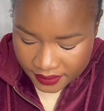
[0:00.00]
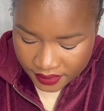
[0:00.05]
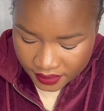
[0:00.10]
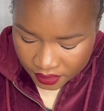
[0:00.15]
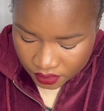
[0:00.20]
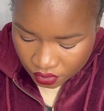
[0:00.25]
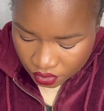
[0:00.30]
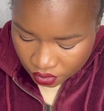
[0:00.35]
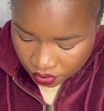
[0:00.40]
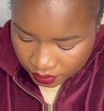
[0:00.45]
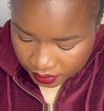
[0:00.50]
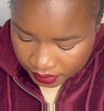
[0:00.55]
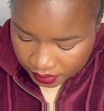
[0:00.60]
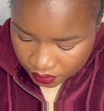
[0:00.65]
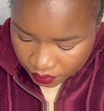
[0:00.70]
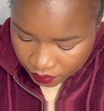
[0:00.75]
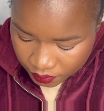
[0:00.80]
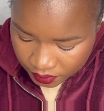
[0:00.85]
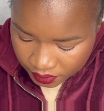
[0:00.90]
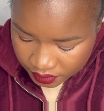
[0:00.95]
then go
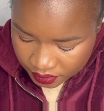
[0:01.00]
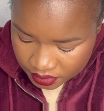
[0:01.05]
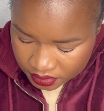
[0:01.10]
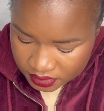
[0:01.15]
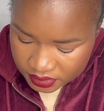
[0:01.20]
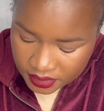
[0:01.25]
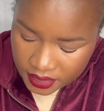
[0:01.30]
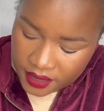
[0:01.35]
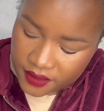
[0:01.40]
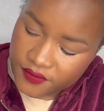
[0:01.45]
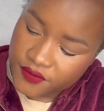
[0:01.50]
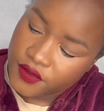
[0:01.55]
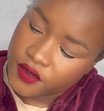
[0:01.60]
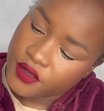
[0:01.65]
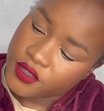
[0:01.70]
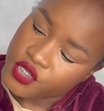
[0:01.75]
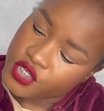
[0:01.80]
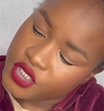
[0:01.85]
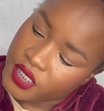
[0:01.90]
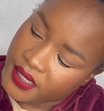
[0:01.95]
in with this eyebrow
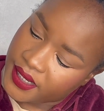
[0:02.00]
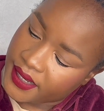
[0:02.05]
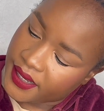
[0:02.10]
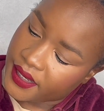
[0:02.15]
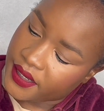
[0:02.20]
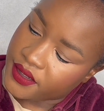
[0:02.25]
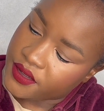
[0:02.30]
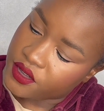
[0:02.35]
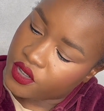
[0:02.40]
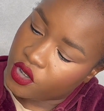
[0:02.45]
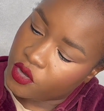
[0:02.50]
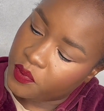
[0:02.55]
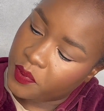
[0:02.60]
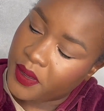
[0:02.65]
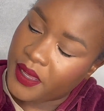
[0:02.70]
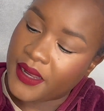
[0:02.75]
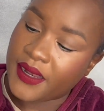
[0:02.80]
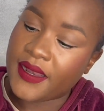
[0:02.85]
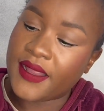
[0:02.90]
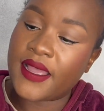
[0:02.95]
in
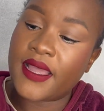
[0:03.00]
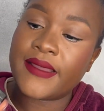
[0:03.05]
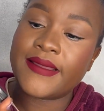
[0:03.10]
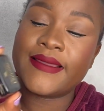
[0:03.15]
Coppelia